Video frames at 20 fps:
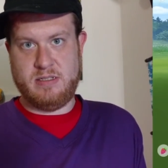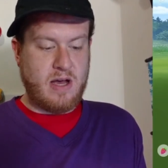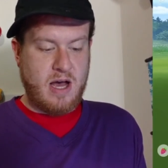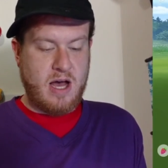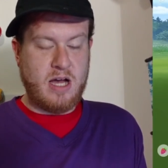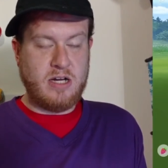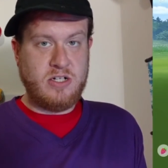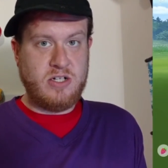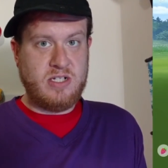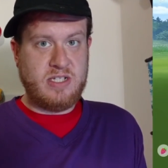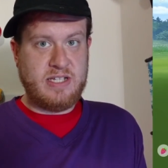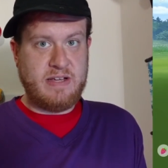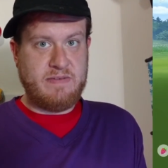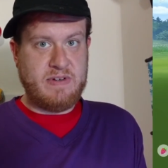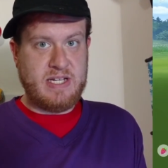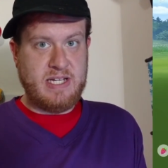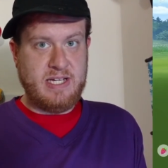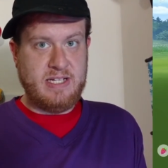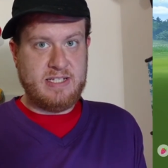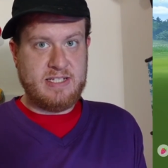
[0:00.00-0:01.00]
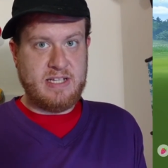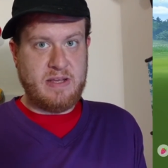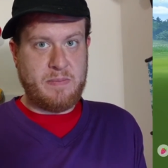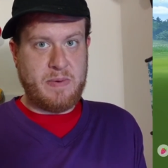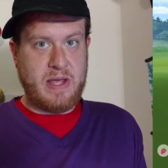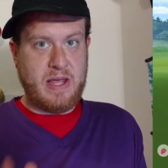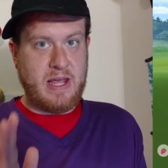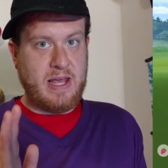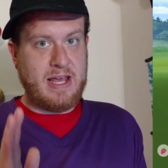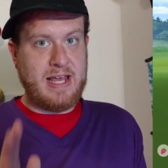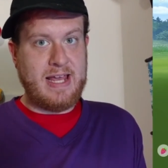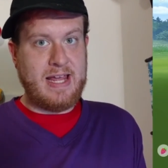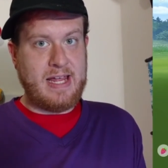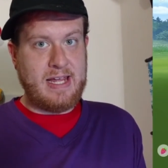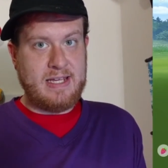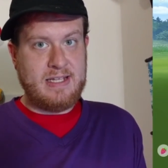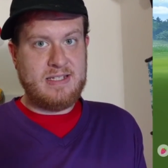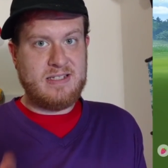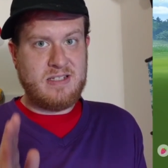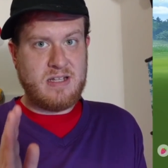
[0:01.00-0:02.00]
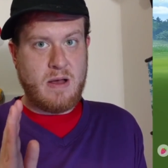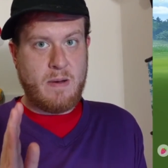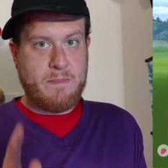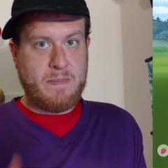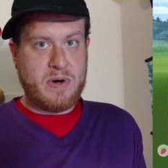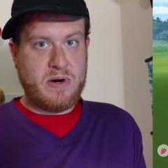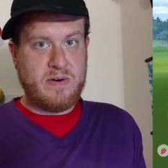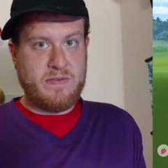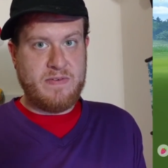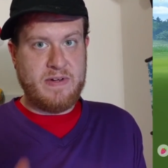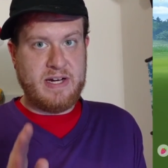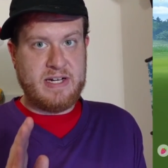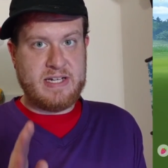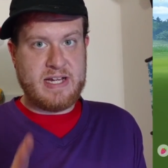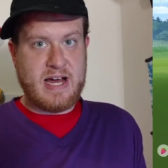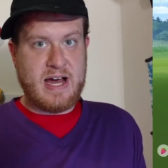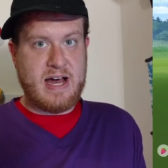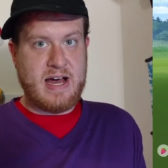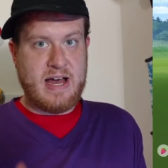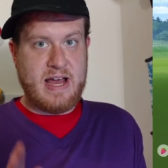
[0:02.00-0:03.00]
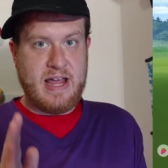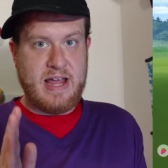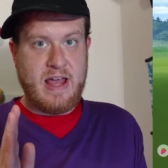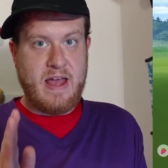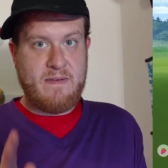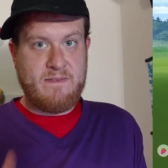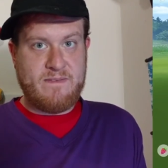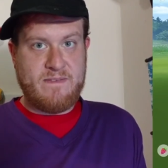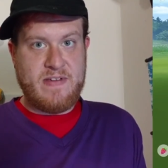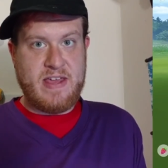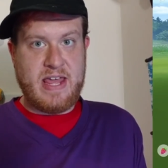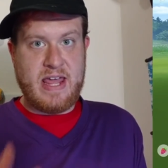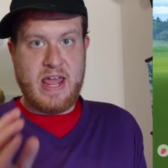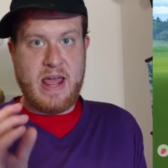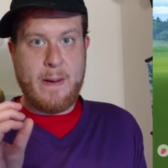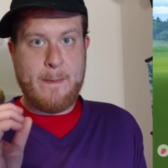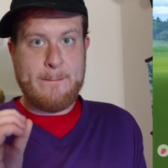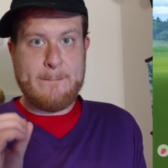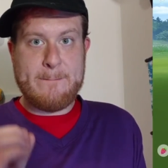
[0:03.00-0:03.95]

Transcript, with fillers: one hundred seventeen C P is perfect I V,